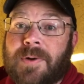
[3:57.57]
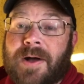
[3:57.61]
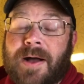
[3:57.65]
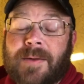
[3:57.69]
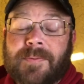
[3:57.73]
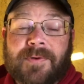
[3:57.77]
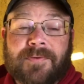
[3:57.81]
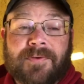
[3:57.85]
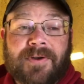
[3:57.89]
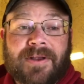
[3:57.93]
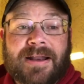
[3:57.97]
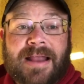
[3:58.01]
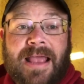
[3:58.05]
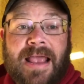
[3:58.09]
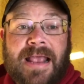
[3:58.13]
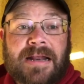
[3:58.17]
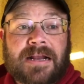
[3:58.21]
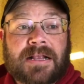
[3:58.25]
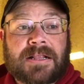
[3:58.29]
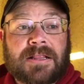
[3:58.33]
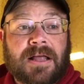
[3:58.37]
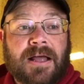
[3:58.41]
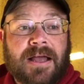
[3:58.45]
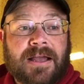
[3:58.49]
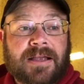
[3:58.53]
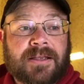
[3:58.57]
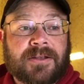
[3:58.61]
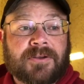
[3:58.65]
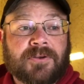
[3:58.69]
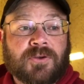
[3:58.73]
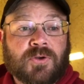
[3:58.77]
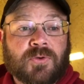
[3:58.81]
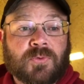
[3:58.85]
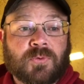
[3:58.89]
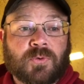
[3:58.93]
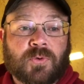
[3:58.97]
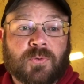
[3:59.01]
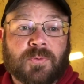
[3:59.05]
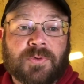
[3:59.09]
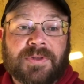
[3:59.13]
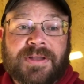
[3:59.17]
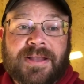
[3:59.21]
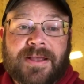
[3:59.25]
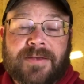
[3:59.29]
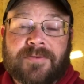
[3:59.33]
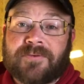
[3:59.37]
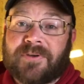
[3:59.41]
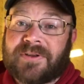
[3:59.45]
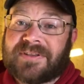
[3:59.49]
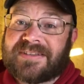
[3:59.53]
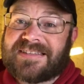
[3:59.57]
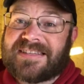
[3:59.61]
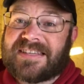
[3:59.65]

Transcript: probably around 8 o'clock. I normally do around